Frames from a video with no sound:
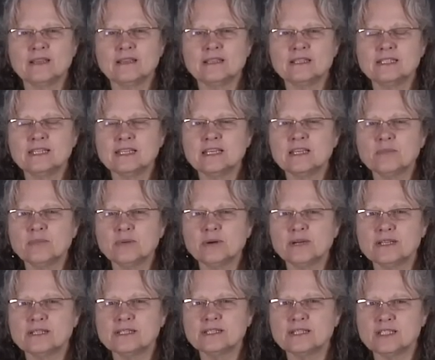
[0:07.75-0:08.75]
The
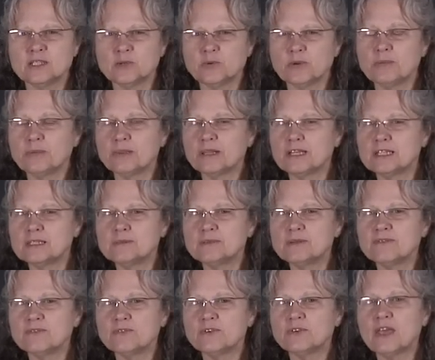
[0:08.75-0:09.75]
TicketPress is a
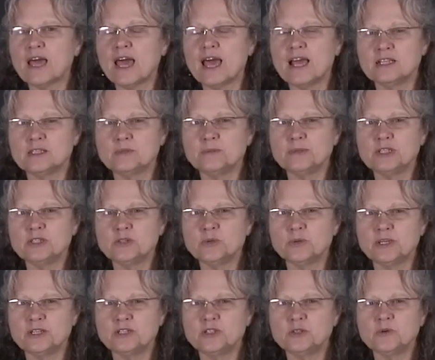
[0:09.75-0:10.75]
replacement for the
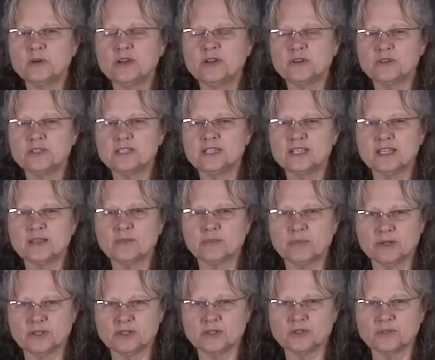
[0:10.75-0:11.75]
SP2200 ticket
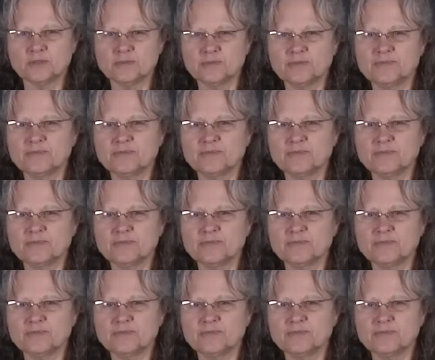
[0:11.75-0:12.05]
printer.